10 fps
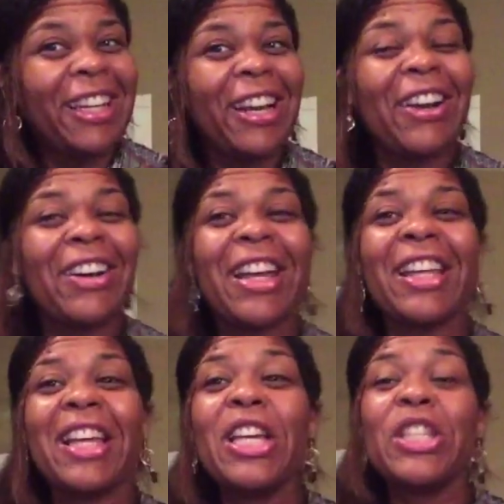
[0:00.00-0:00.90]
All
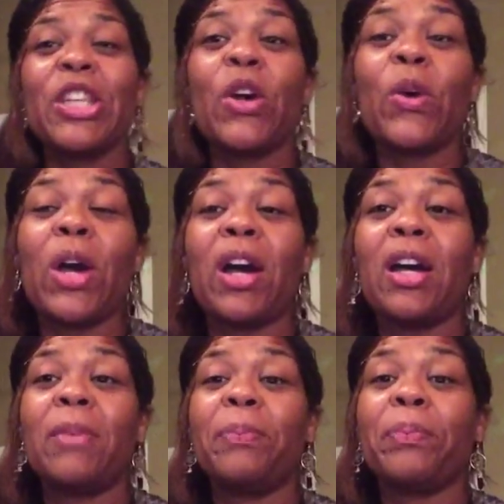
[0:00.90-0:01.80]
right.
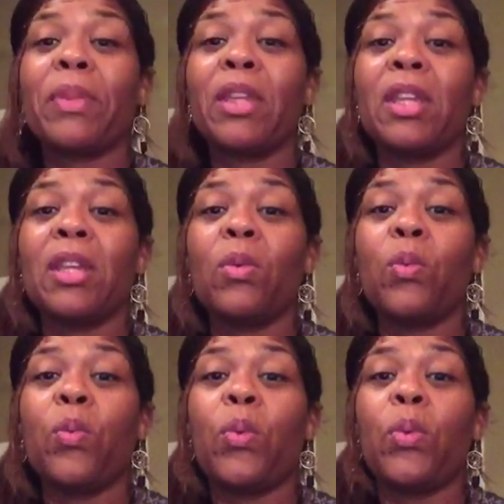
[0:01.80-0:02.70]
So
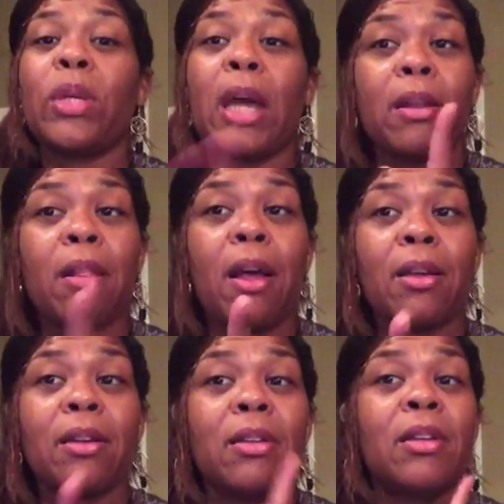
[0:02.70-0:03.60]
9
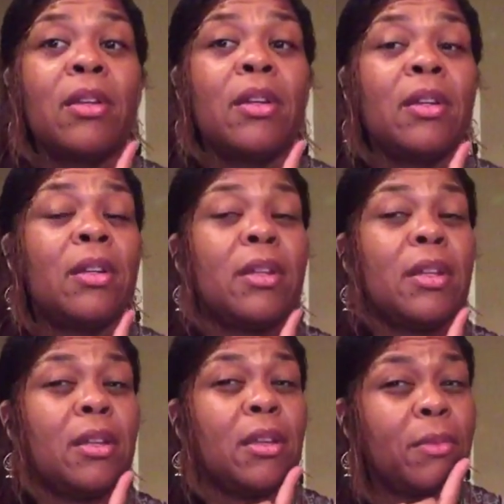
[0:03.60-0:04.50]
o'clock,
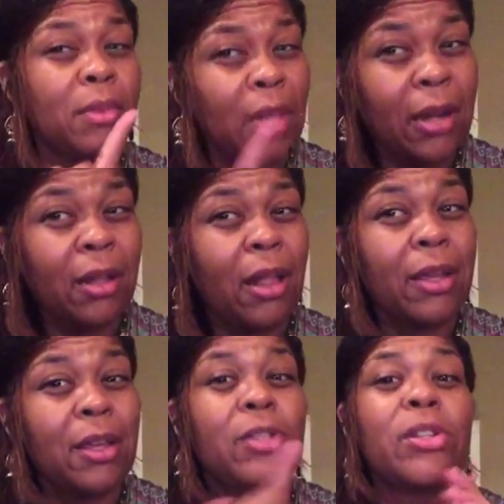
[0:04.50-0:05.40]
9 o'clock
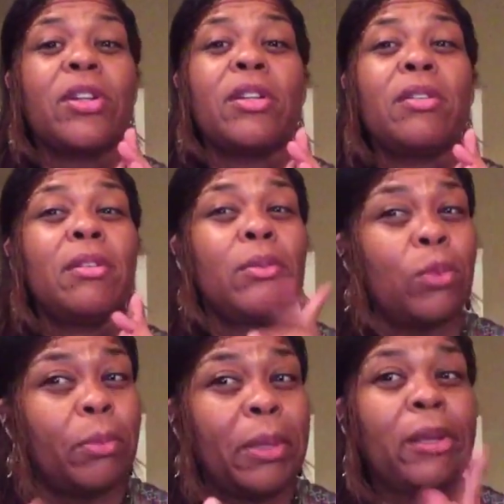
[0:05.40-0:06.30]
Eastern,
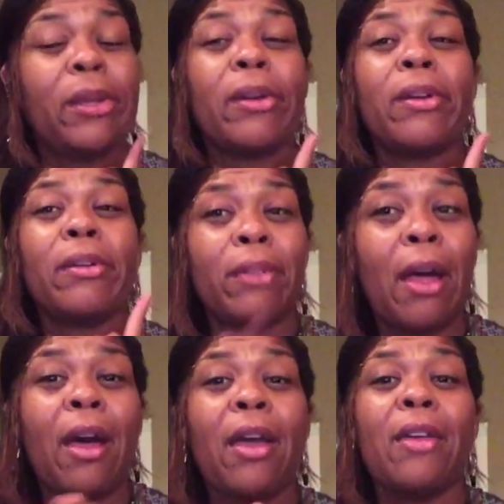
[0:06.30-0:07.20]
we'll be here
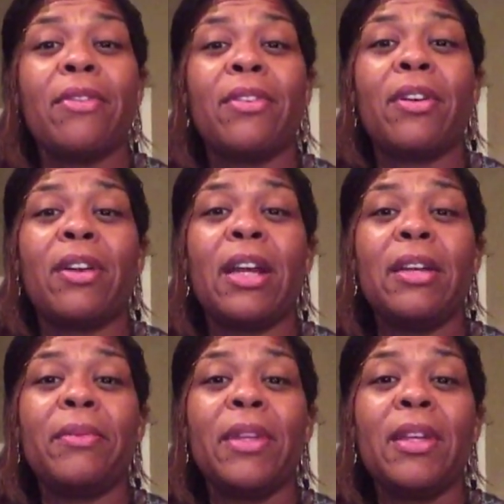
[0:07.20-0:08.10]
live. All right.
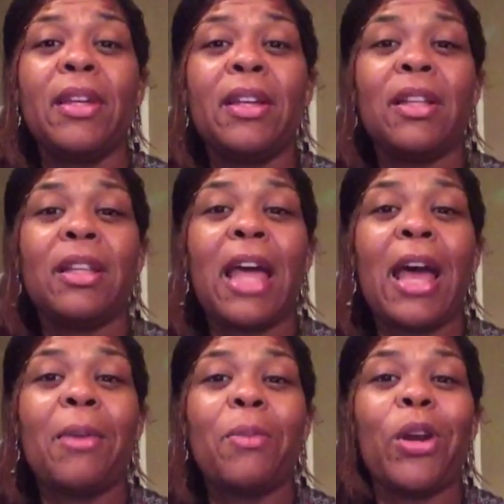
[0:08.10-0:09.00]

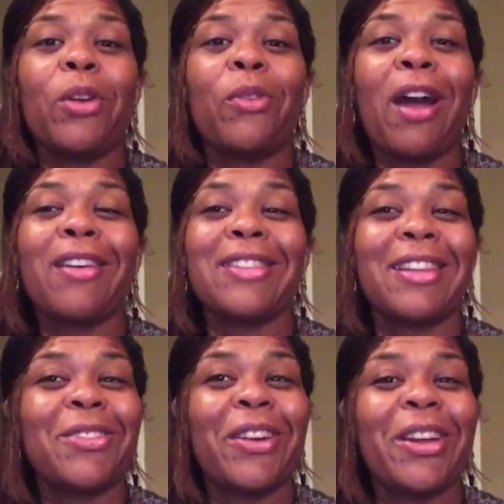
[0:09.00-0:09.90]
Lab work rocks.
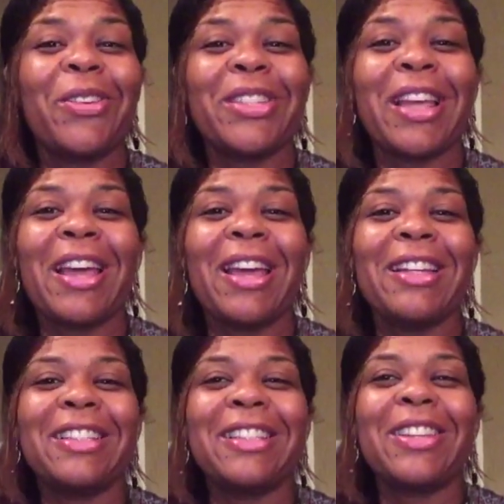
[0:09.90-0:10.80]
That's right, Jose.